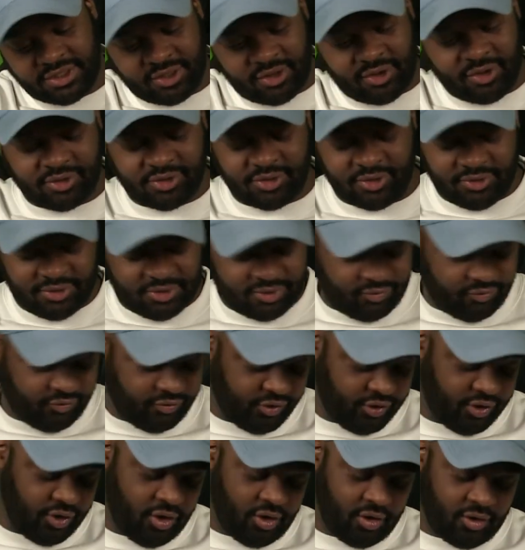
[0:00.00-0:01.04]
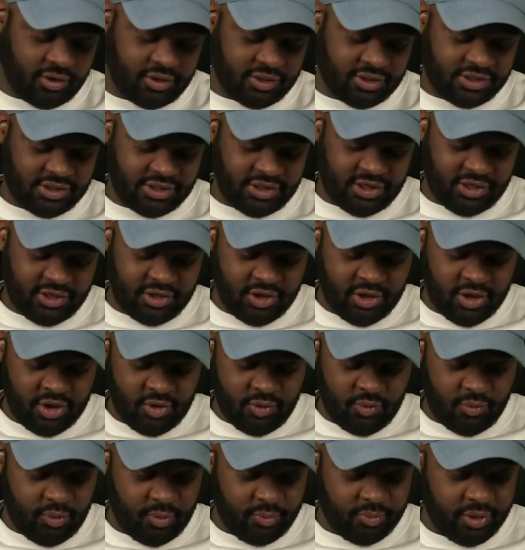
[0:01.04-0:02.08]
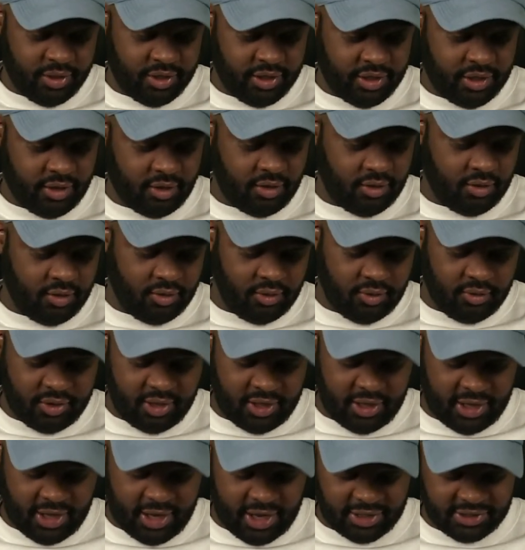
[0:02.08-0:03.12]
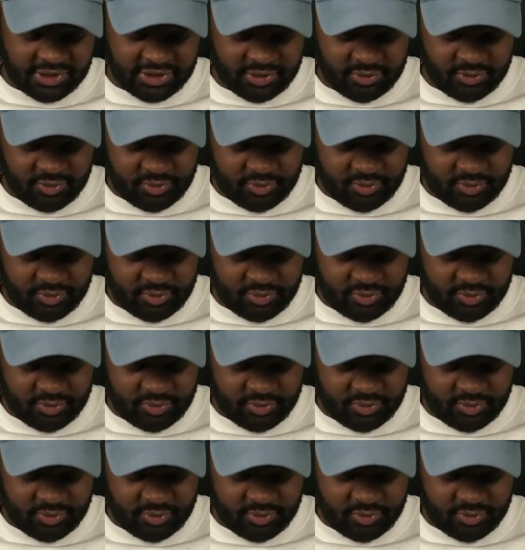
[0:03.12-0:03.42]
also, for y'all, to see what book it... Okay, I see